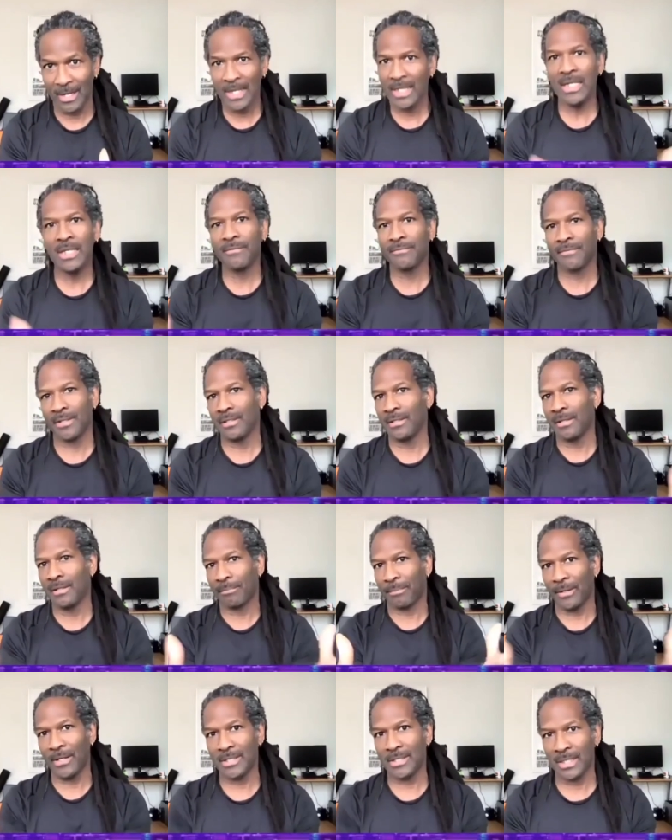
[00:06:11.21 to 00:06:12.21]
Even the
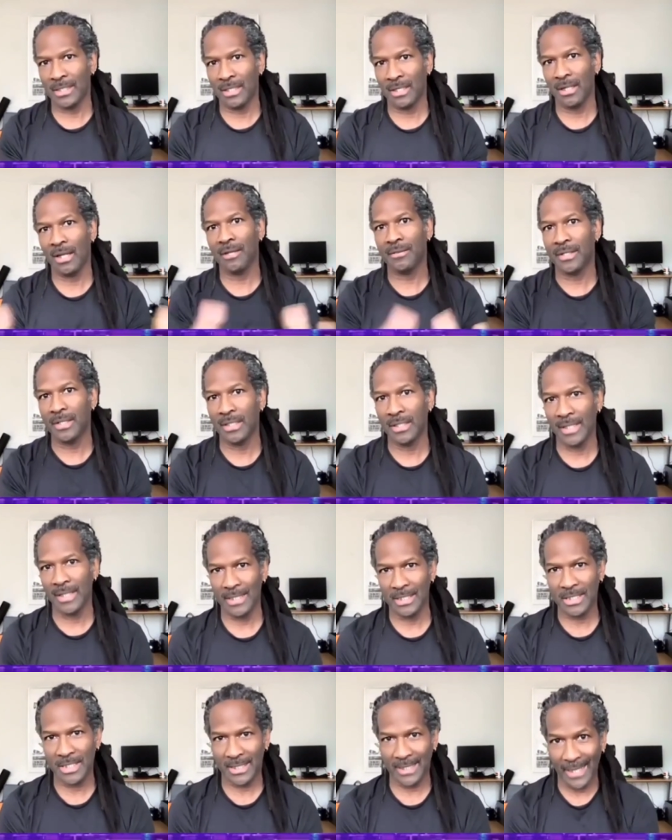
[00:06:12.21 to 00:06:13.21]
president of the
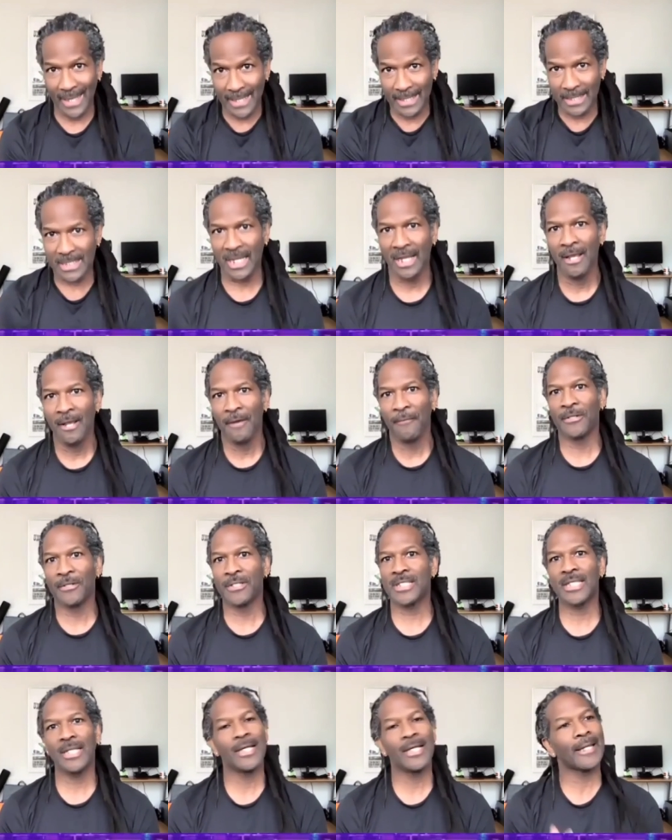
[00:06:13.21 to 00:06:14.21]
United States
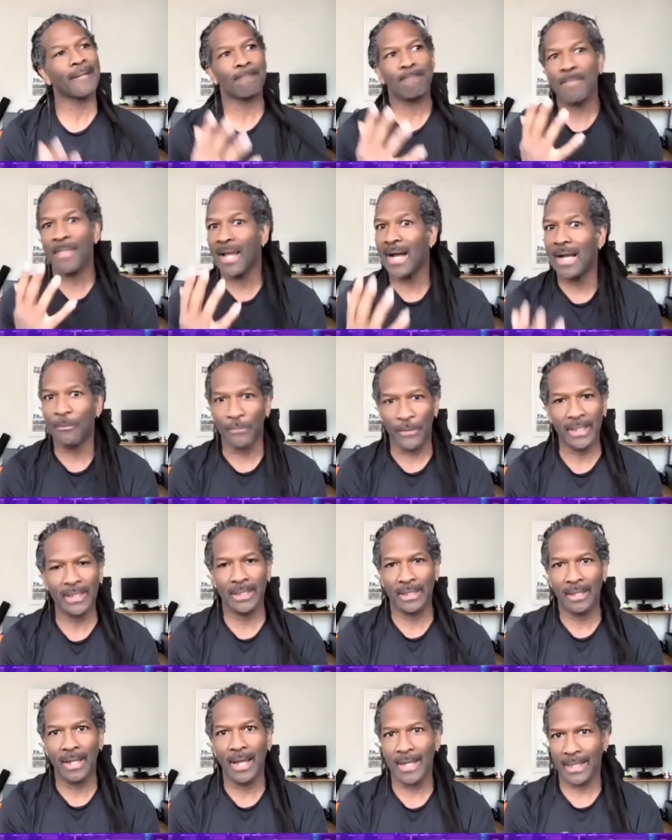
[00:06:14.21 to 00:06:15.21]
was like, I
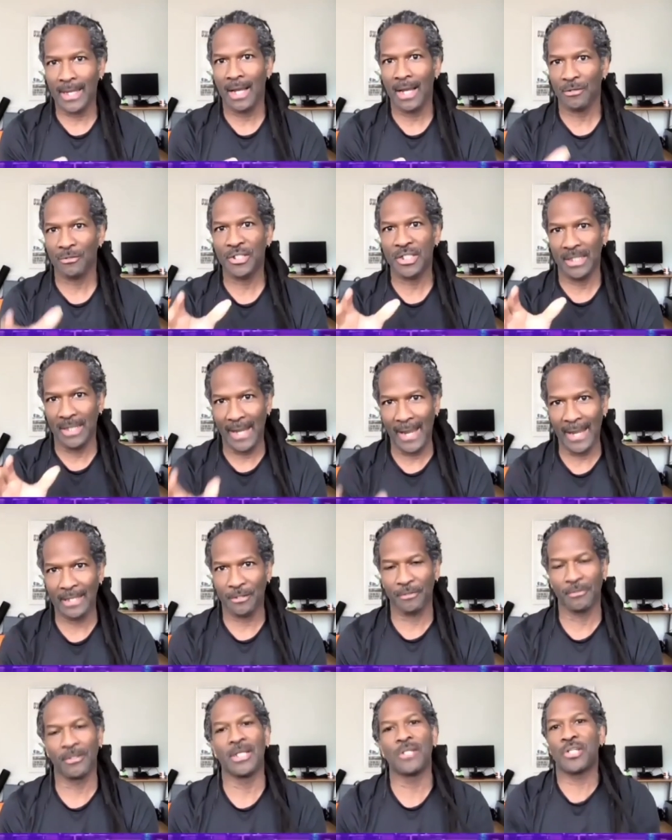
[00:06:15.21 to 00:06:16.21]
really like how she handled it.